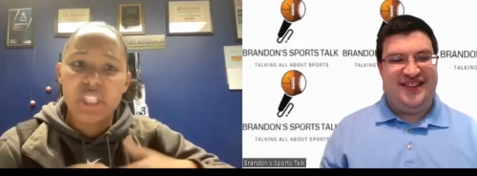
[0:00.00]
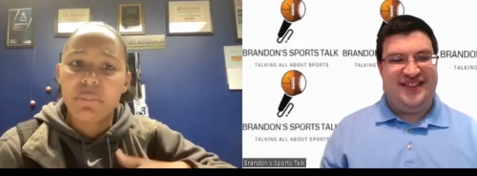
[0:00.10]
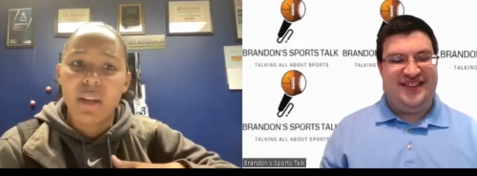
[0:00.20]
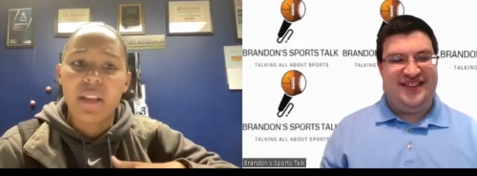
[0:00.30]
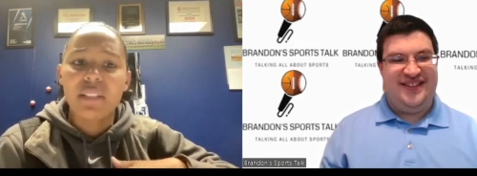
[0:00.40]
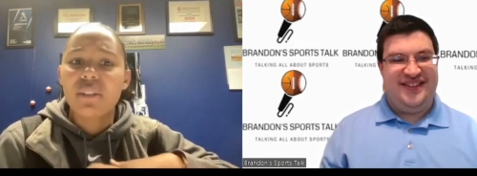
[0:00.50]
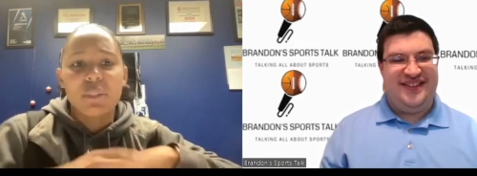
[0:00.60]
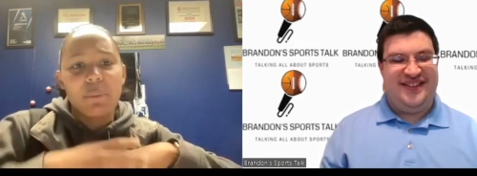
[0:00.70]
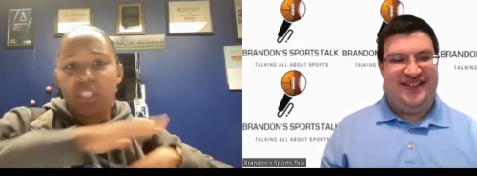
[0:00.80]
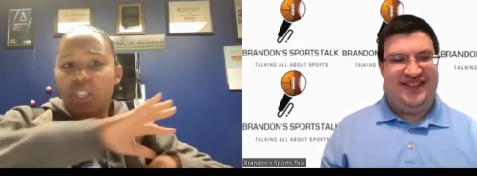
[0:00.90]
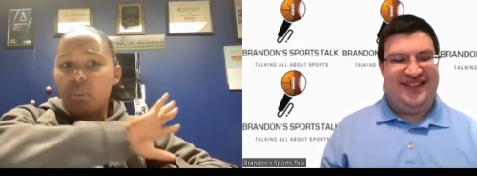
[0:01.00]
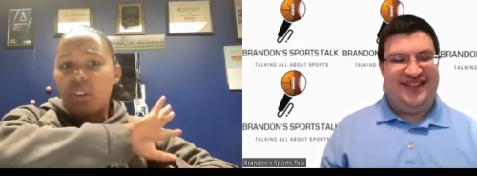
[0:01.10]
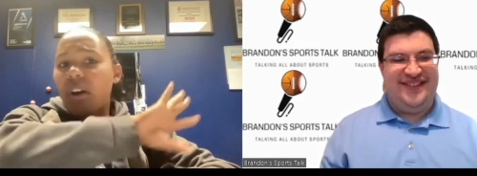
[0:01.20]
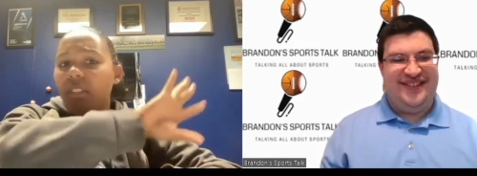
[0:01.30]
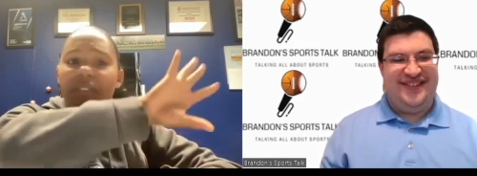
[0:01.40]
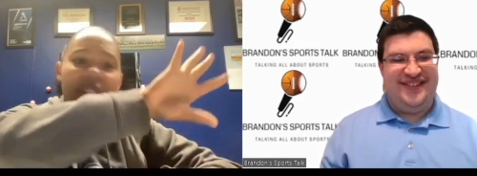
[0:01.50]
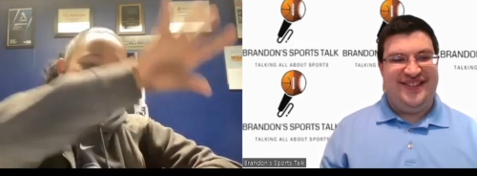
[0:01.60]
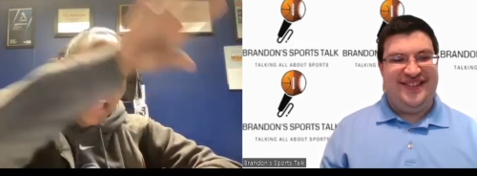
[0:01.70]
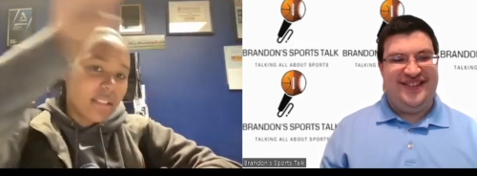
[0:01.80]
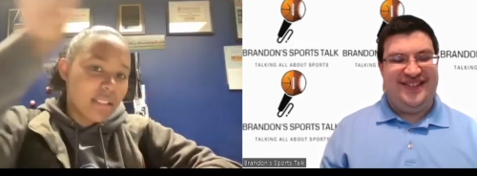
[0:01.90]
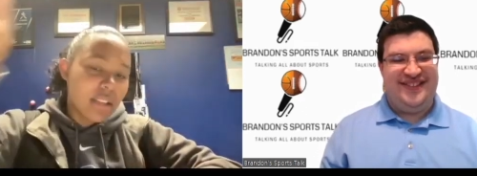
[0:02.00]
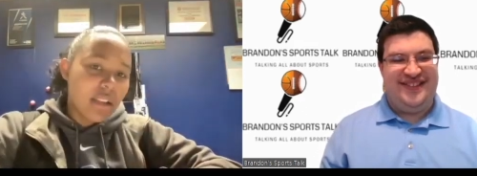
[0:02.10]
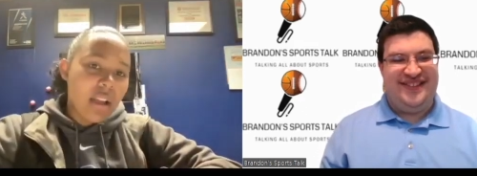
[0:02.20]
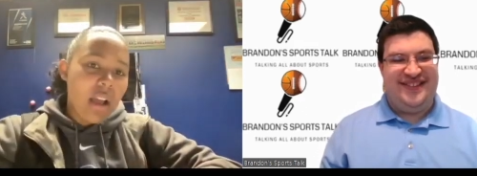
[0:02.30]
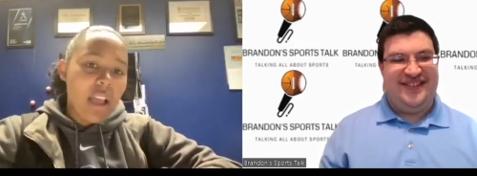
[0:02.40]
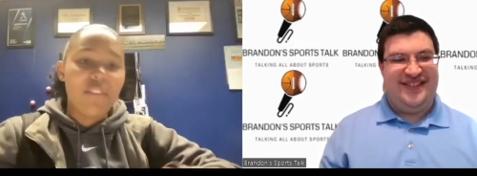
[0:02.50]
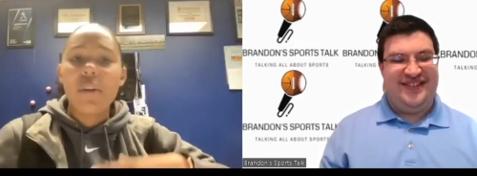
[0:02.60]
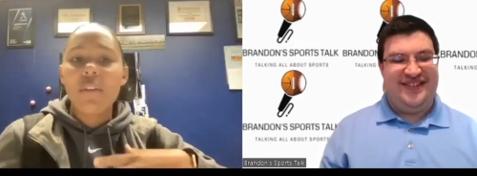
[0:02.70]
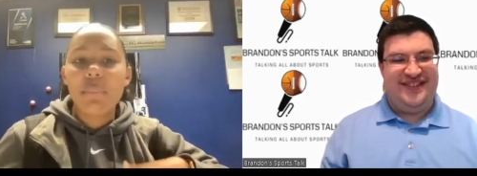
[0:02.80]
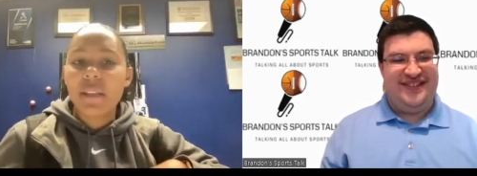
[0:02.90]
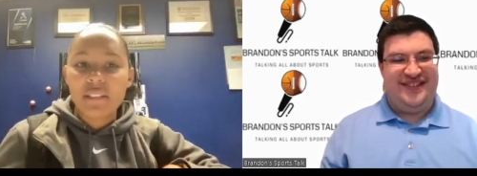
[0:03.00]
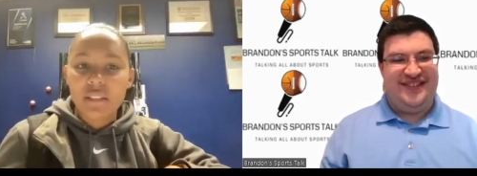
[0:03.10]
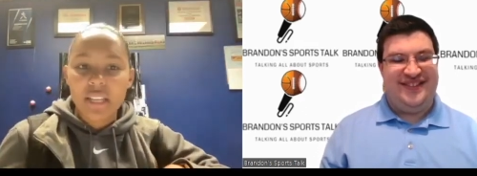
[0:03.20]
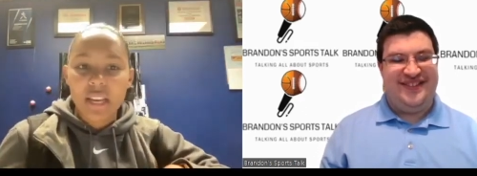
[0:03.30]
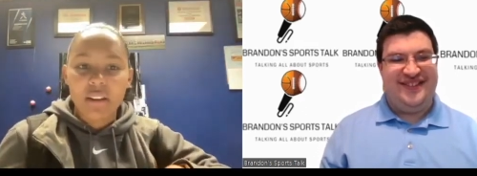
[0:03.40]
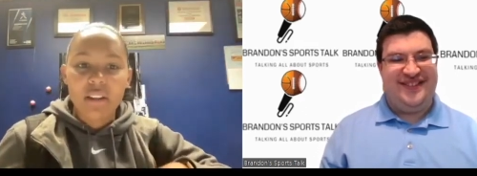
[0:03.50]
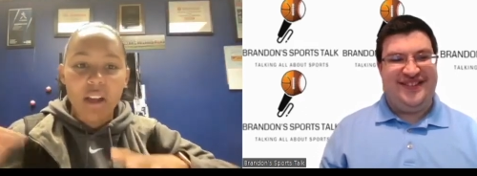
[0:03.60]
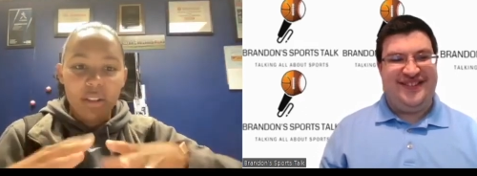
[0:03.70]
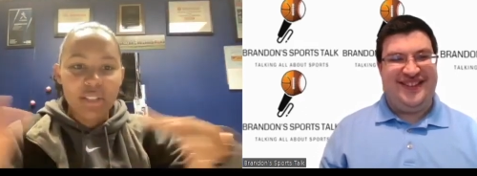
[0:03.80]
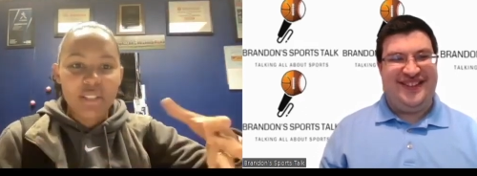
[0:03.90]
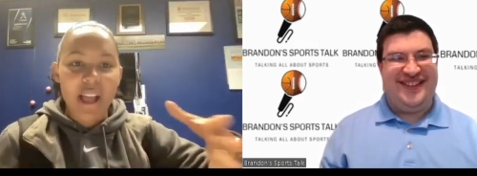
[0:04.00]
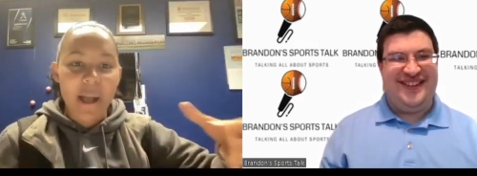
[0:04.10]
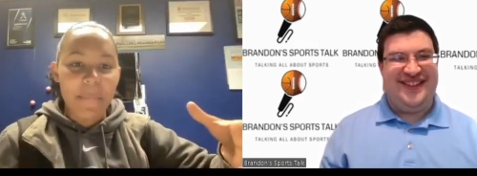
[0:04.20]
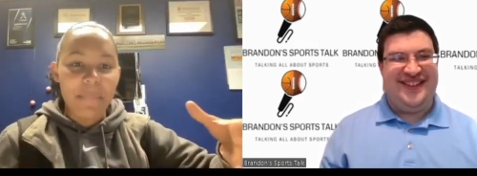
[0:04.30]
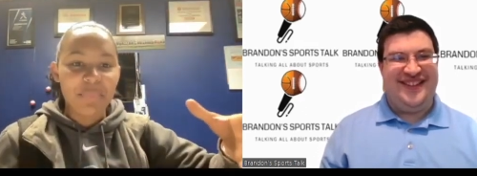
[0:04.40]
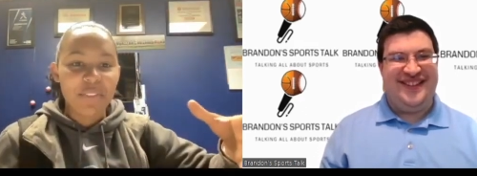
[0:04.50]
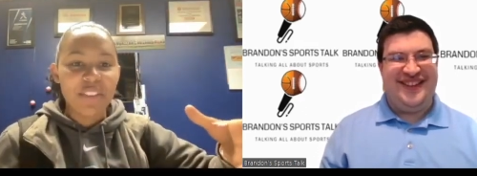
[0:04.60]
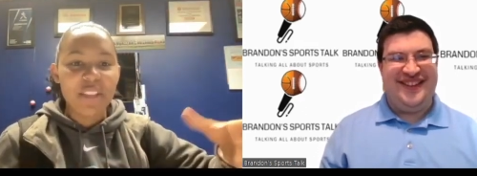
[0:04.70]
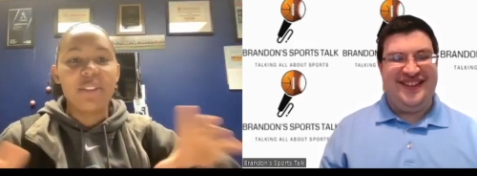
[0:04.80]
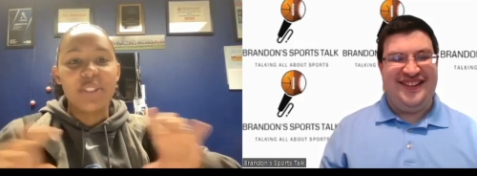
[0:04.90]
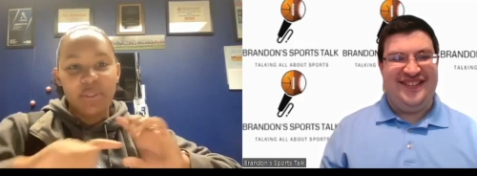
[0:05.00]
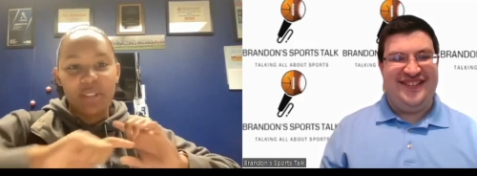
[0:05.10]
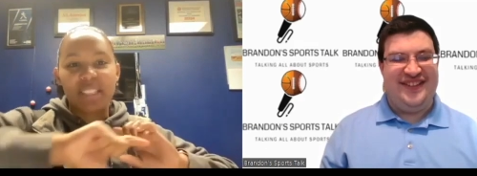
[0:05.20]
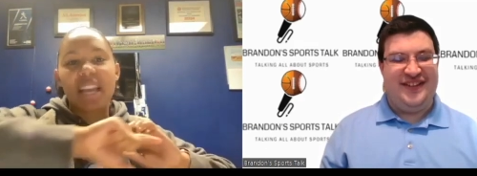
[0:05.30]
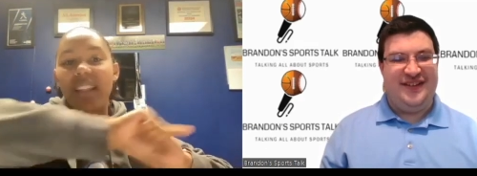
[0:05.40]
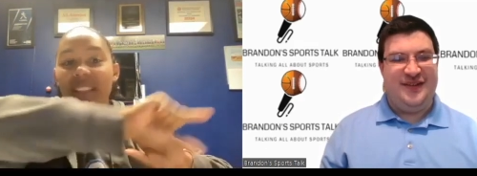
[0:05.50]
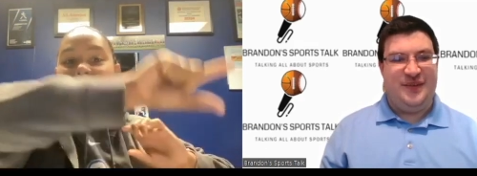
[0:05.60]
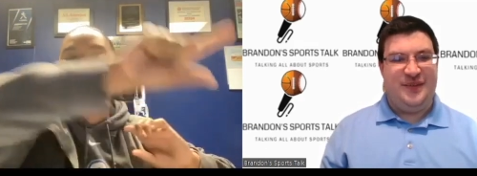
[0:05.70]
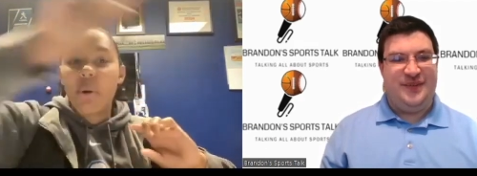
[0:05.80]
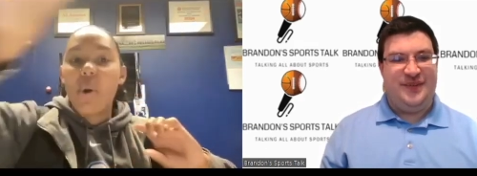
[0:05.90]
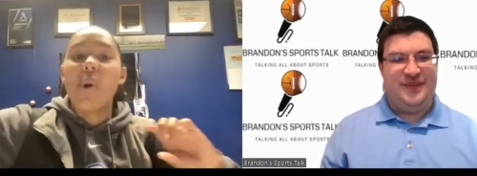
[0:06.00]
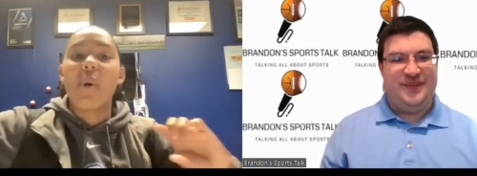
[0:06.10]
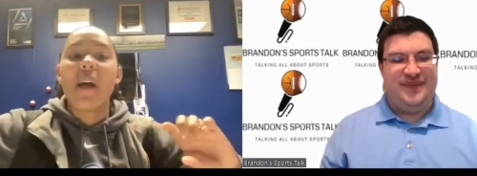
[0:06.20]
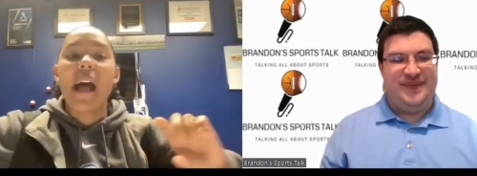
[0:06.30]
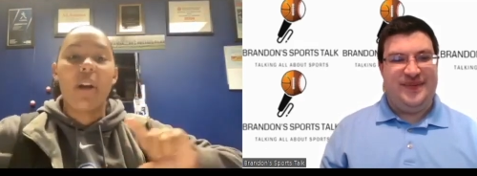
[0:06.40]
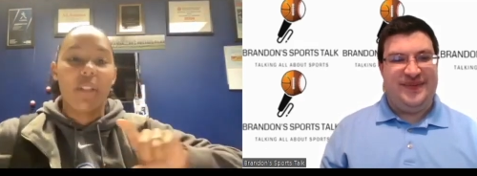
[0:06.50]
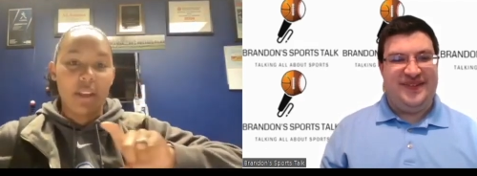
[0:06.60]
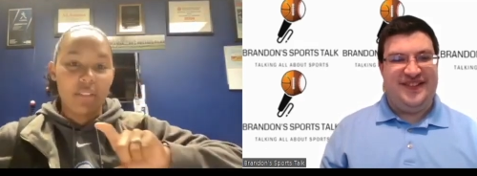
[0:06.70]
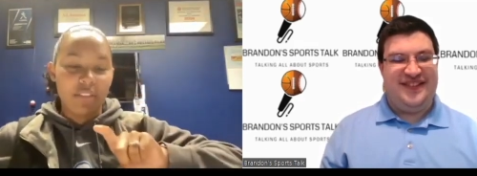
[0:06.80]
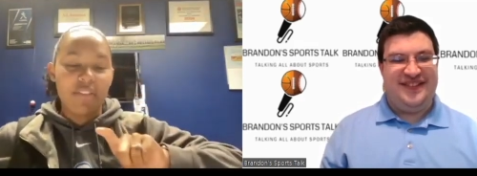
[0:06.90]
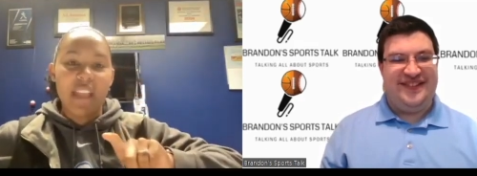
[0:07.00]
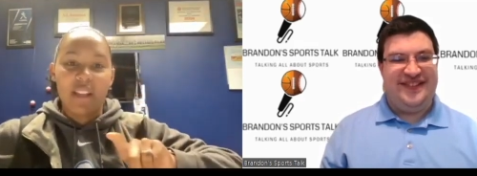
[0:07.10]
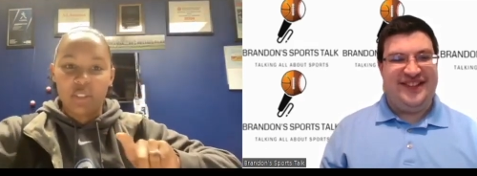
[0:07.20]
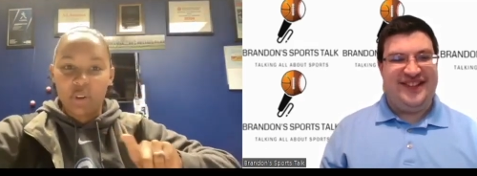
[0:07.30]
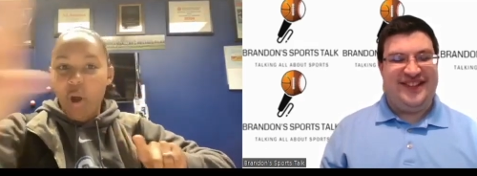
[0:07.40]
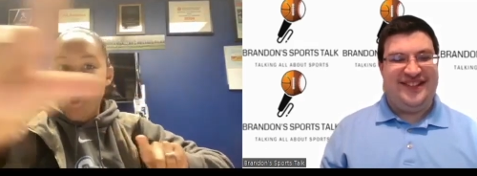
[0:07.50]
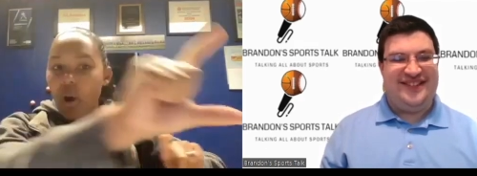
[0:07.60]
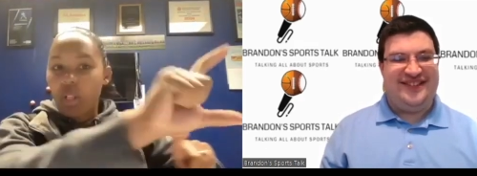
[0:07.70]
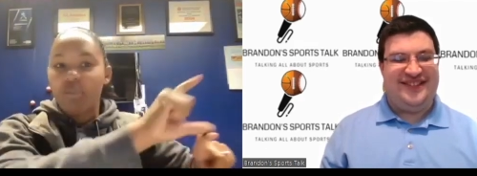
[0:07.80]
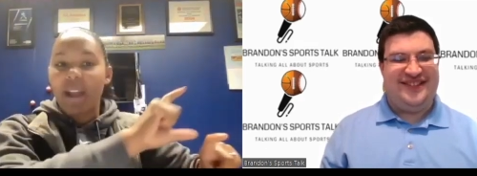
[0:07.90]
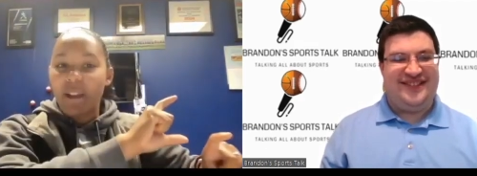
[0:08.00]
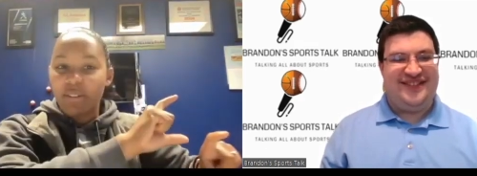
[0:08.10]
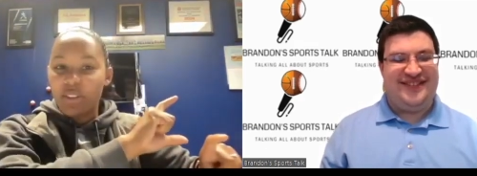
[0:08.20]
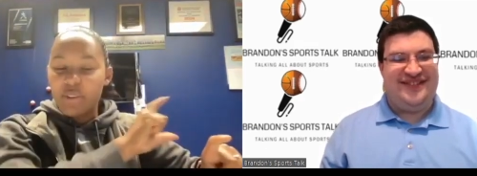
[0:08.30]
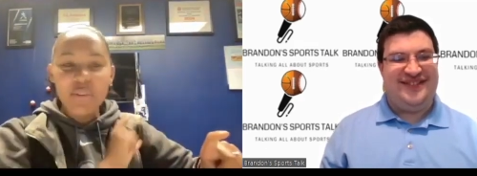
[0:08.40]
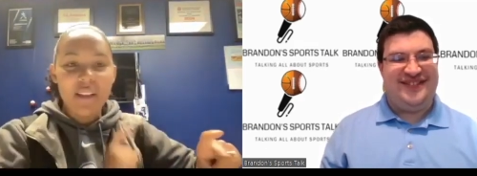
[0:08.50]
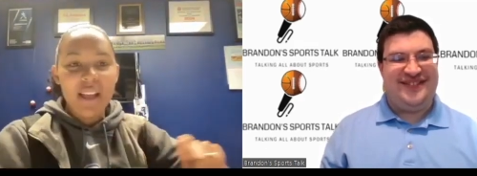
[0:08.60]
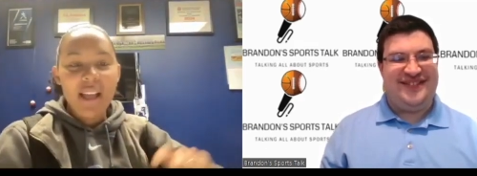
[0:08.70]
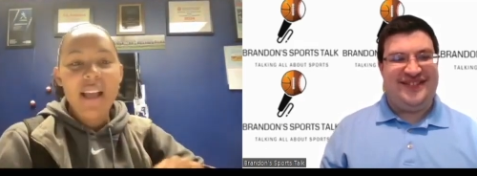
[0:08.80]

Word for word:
Speaker 1: experience, especially with all the fans. If you ever been to the Connecticut College field, it's kind of like a bowl, how the fans are all around you.